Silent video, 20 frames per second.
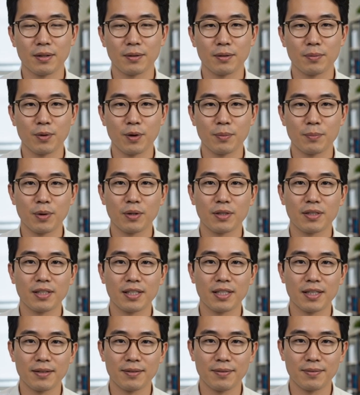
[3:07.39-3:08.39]
But more
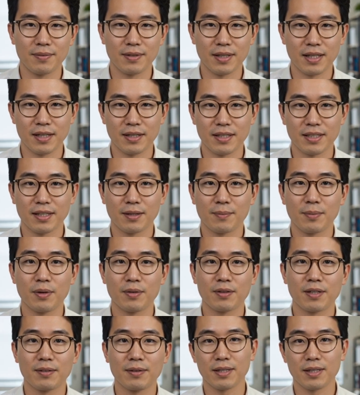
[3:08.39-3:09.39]
importantly, DLSS
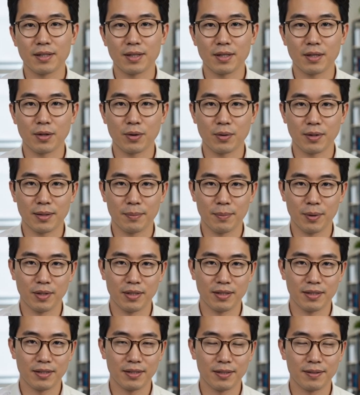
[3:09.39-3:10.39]
proved something new and
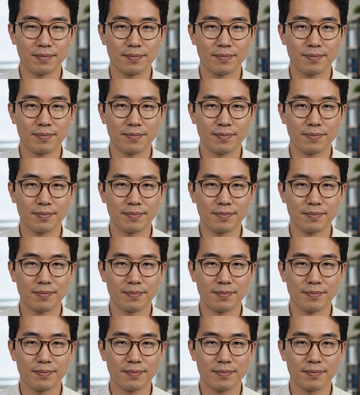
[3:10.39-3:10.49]
important.